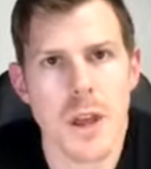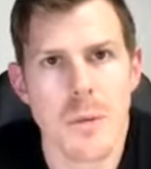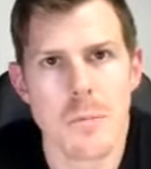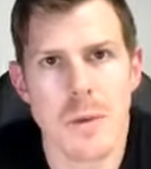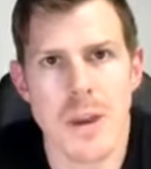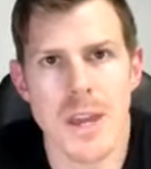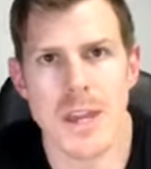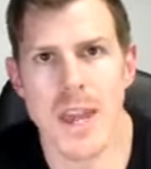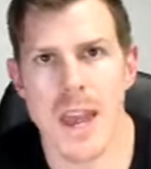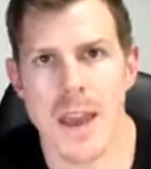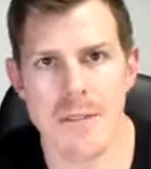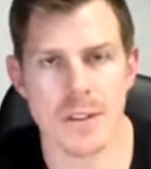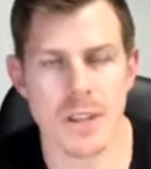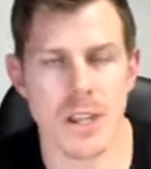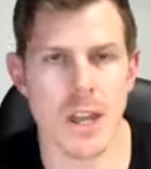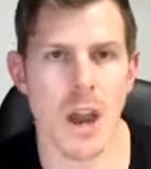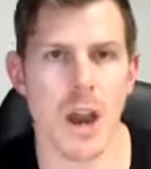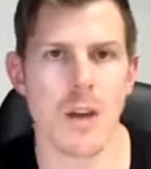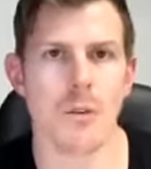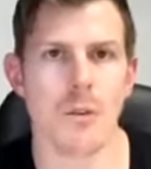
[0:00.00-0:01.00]
Being
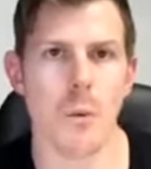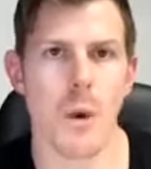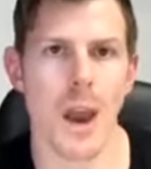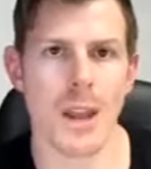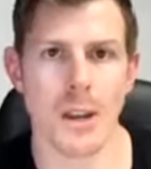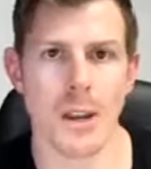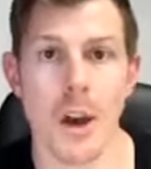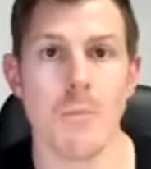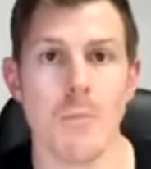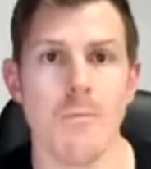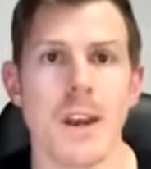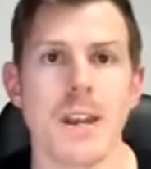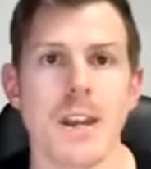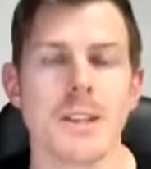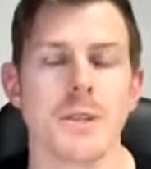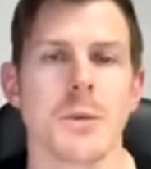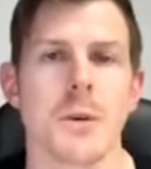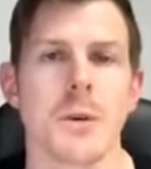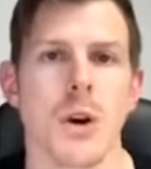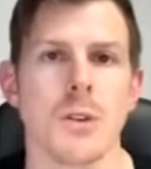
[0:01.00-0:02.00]
heavily overweight and
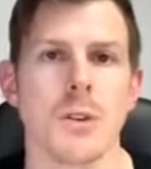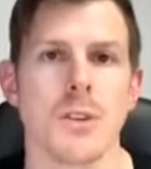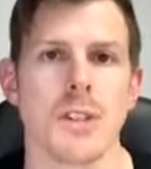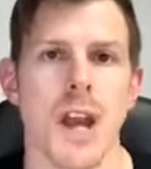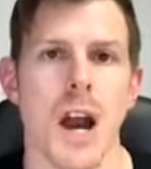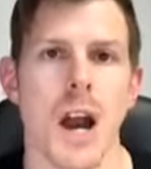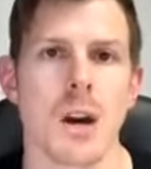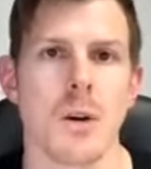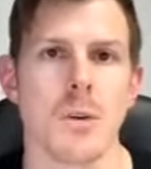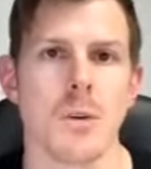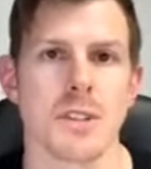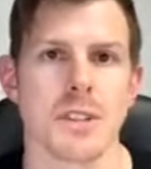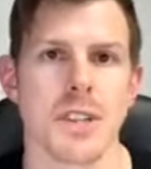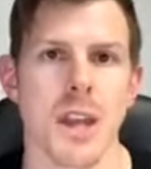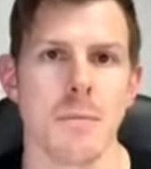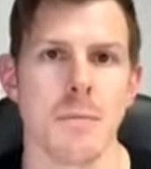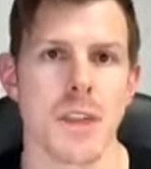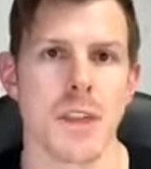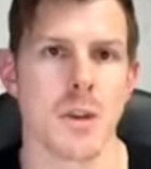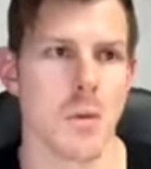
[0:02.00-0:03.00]
obese when I was younger was
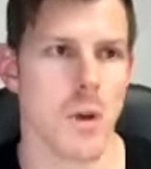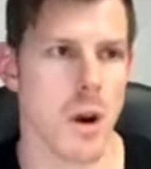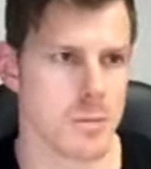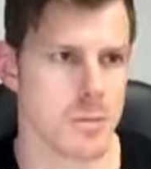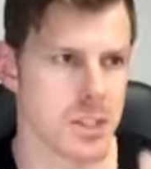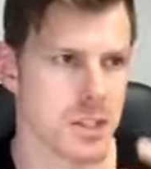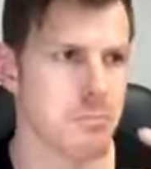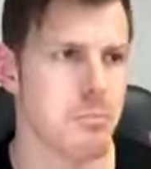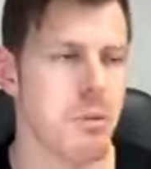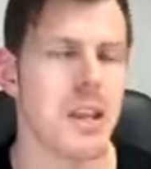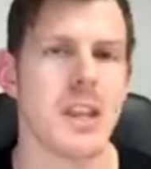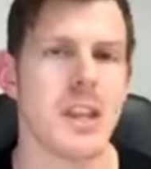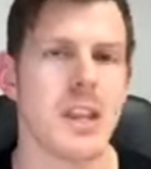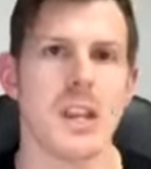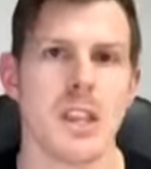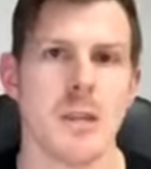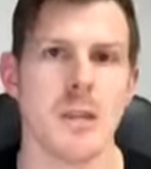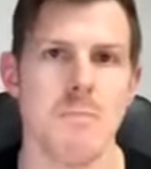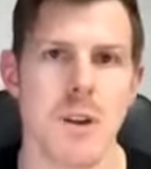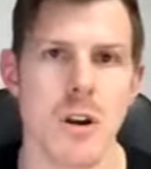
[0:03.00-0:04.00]
something where I'm spitting
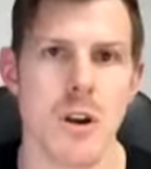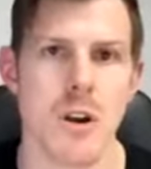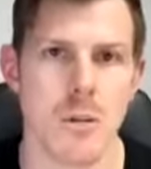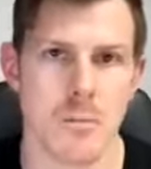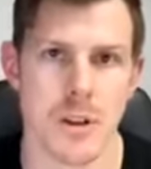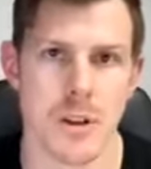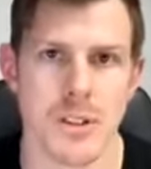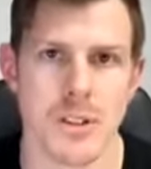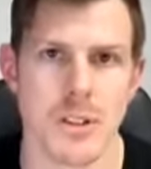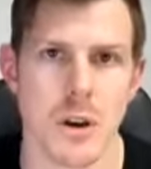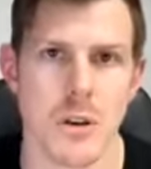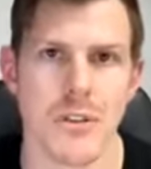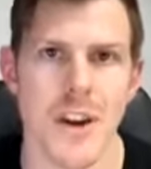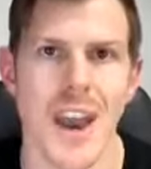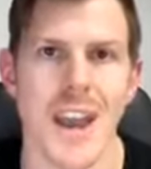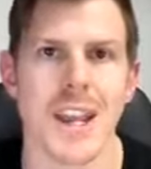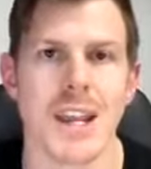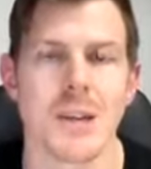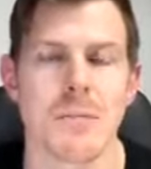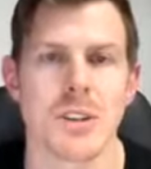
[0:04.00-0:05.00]
in the mirror at myself,
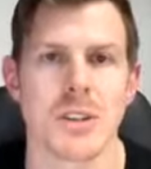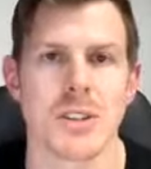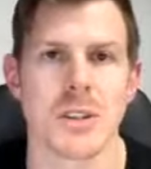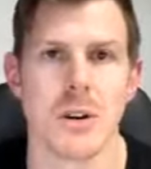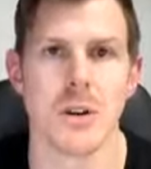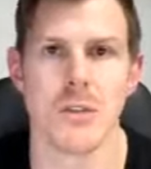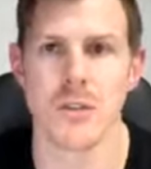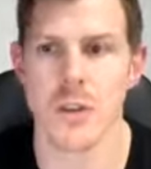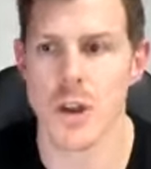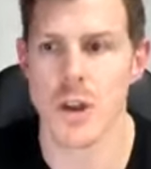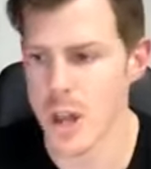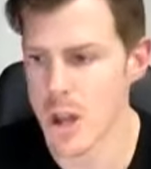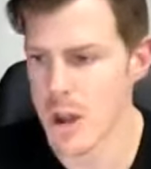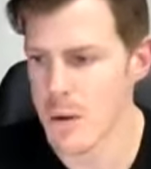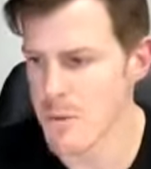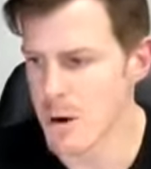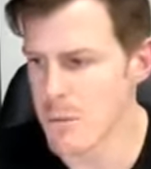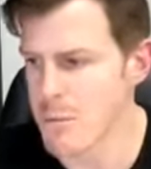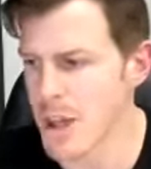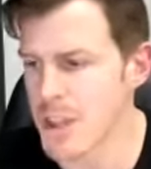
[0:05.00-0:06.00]
hating myself.
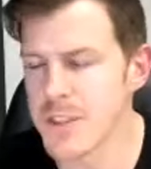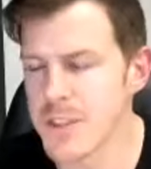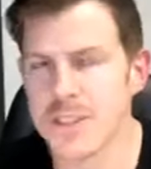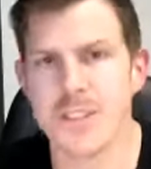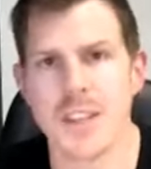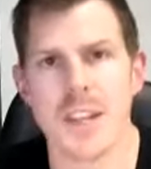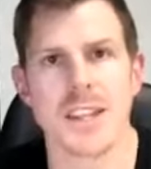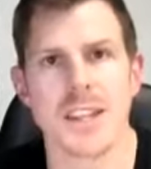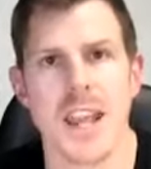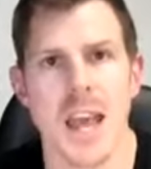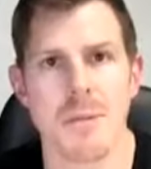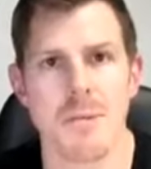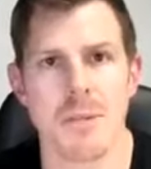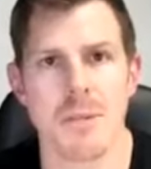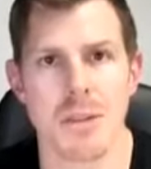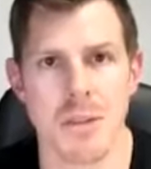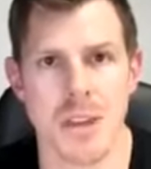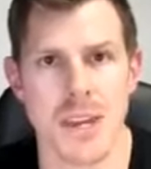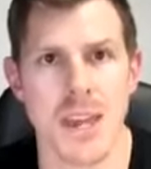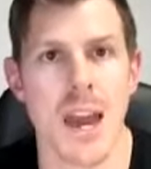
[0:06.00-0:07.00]
My brother's
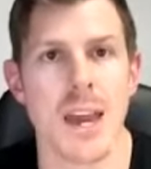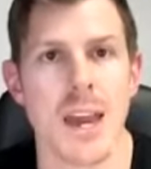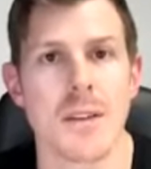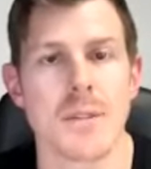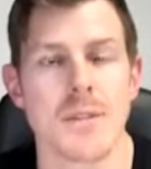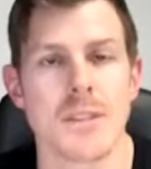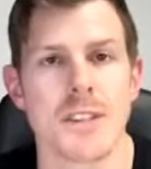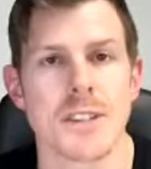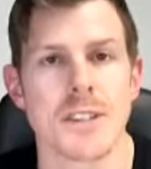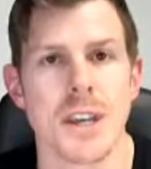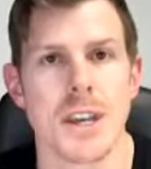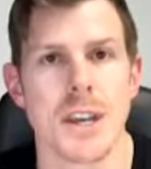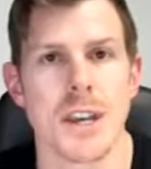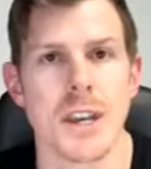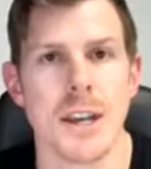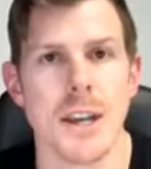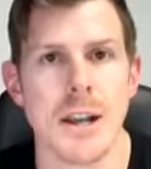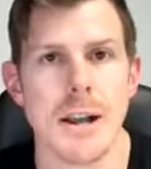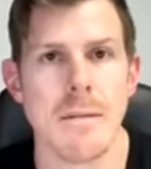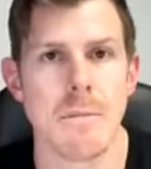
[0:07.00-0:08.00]
nicknaming me KFC
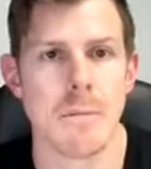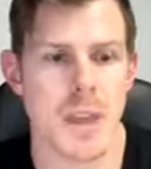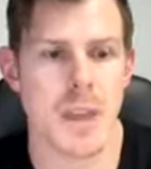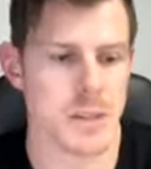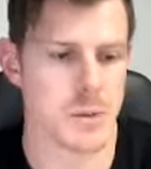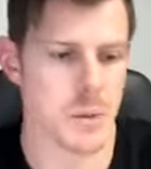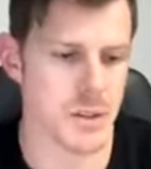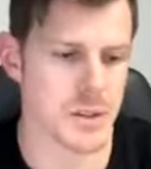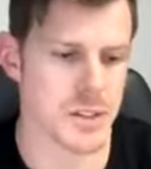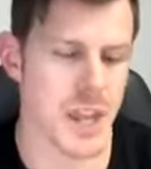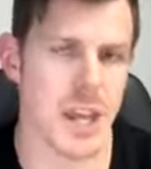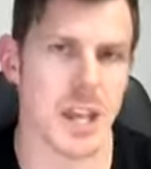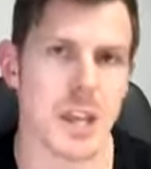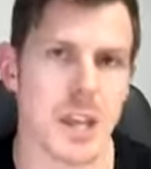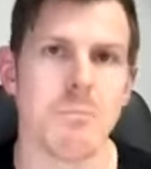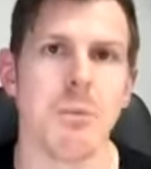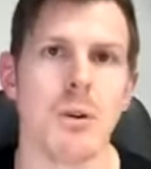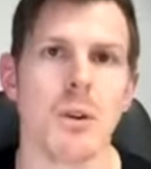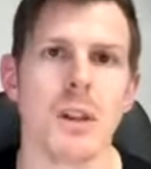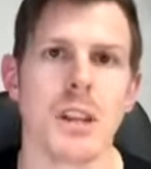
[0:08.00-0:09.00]
as well as
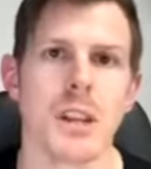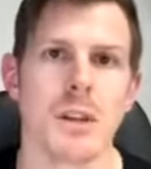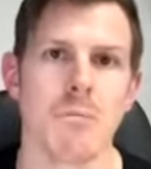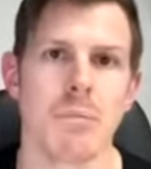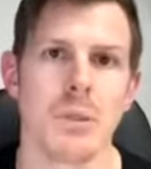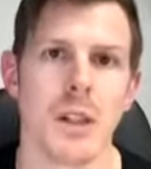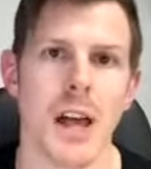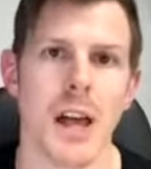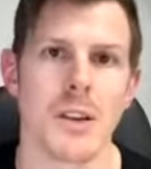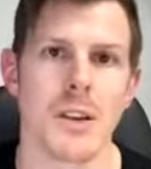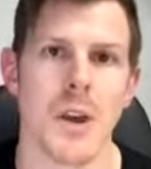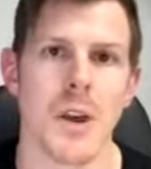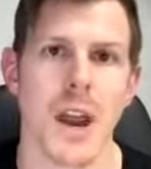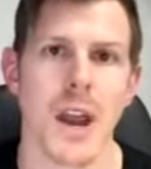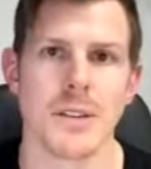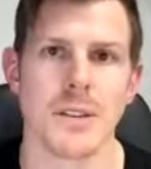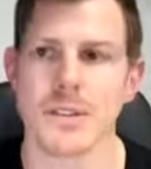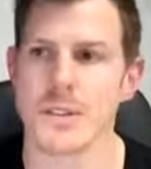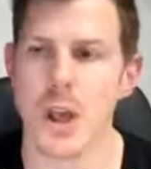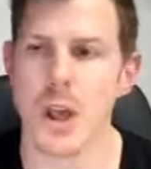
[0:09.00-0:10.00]
getting bullied in
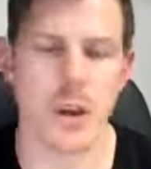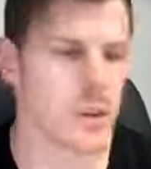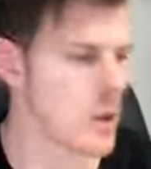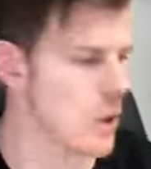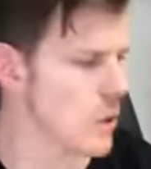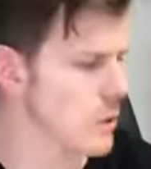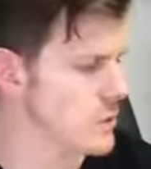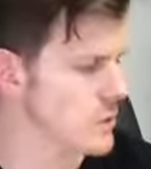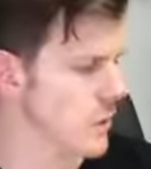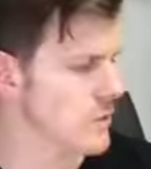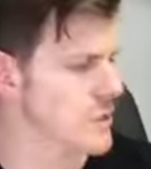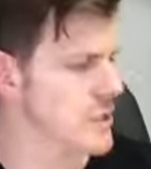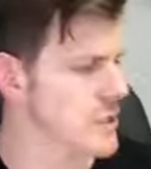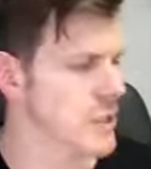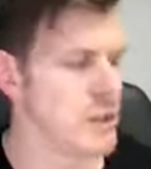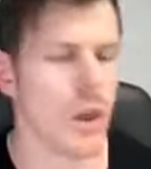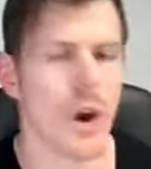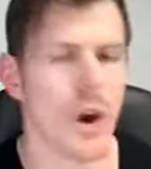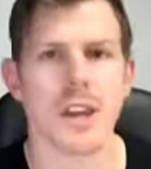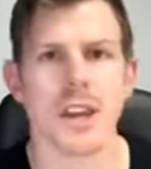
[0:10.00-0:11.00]
playgrounds, no girls obviously
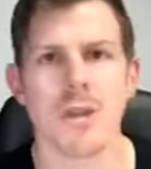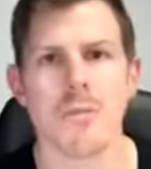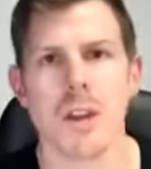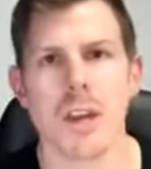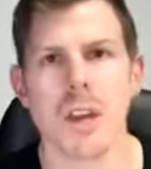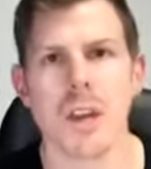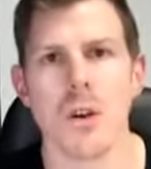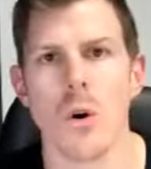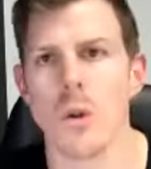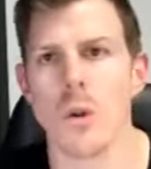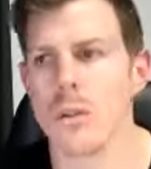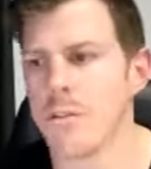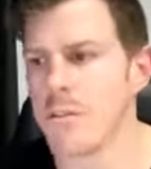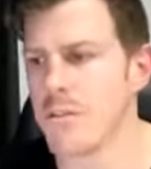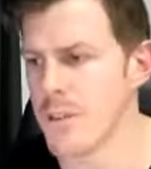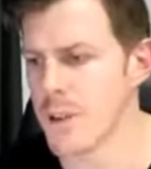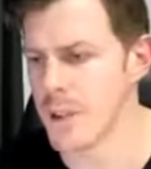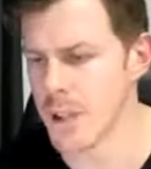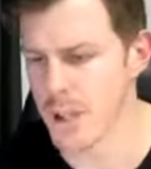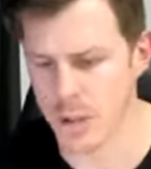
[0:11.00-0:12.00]
liking me at all and
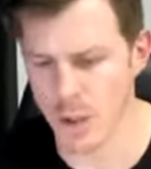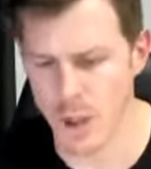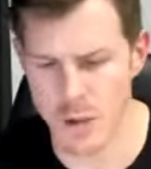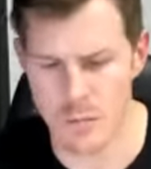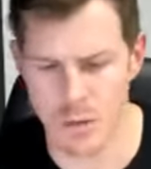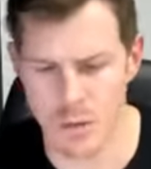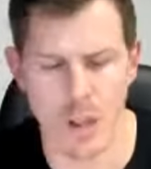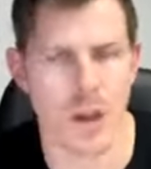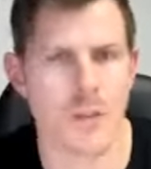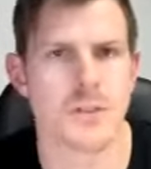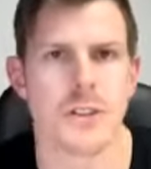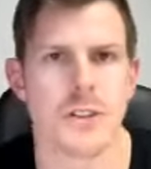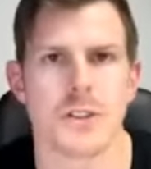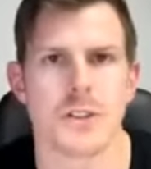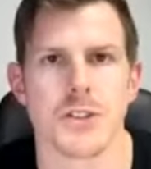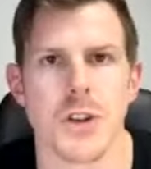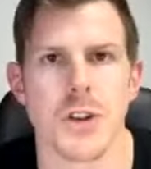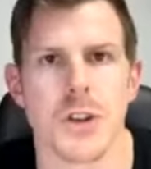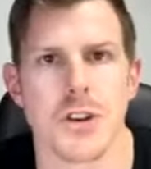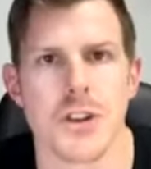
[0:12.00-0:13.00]
feeling like my life's
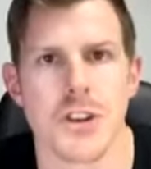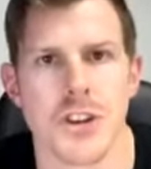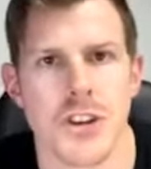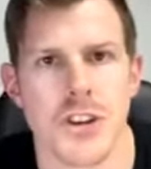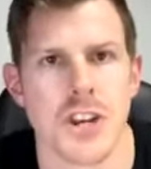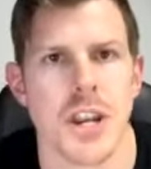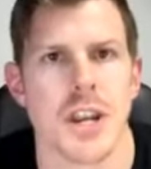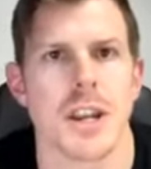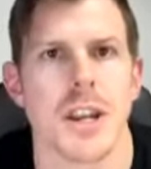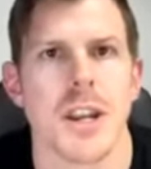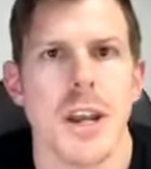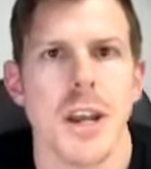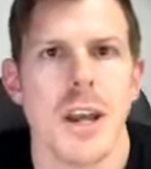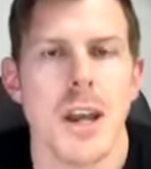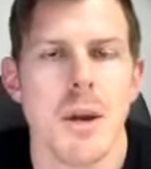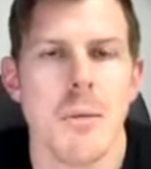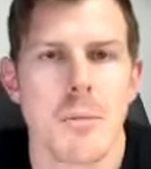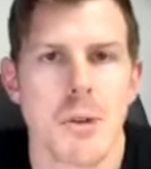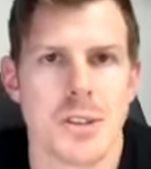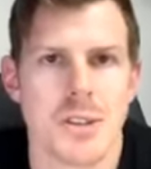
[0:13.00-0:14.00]
just turned to shit
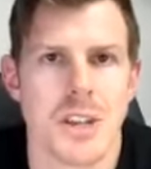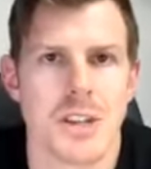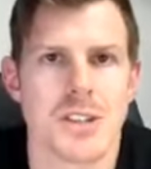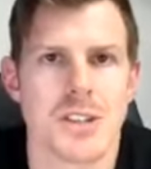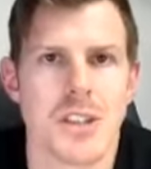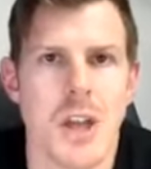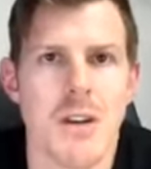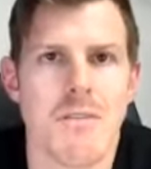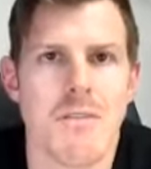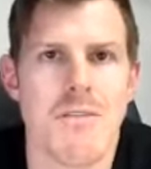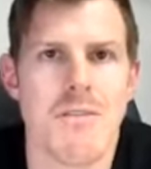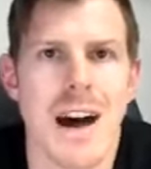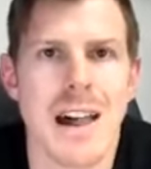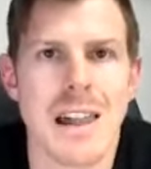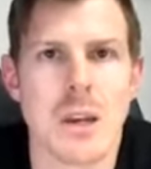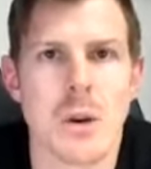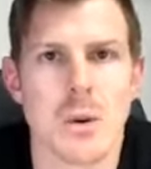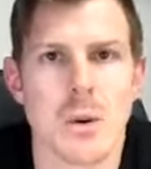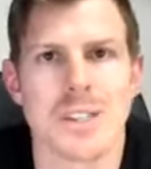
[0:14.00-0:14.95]
because there's no value or